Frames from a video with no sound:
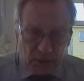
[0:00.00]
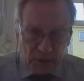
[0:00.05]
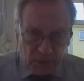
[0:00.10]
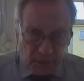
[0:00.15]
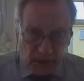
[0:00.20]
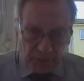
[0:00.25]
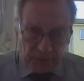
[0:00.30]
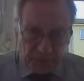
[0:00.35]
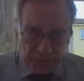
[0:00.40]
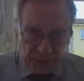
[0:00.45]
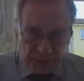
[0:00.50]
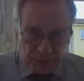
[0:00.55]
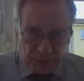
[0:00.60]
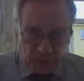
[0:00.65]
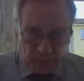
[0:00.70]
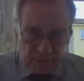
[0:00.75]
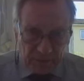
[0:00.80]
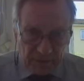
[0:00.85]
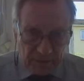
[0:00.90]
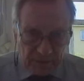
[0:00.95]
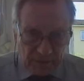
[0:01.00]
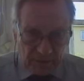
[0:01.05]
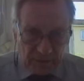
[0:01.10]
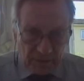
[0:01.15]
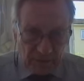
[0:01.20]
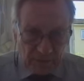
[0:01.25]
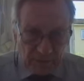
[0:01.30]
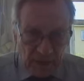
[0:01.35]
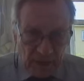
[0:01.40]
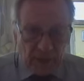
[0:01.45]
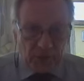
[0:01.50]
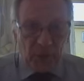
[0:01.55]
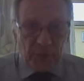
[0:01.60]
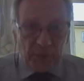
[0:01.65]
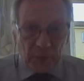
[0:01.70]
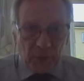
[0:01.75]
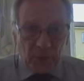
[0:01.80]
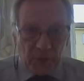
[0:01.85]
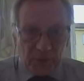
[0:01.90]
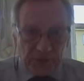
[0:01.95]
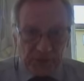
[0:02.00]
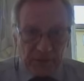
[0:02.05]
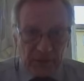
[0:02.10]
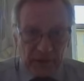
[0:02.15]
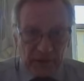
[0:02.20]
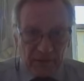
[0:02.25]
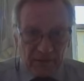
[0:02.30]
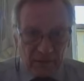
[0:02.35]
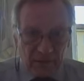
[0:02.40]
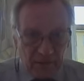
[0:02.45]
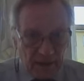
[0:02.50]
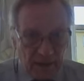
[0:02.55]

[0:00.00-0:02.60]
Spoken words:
compass points, and you put your seeds in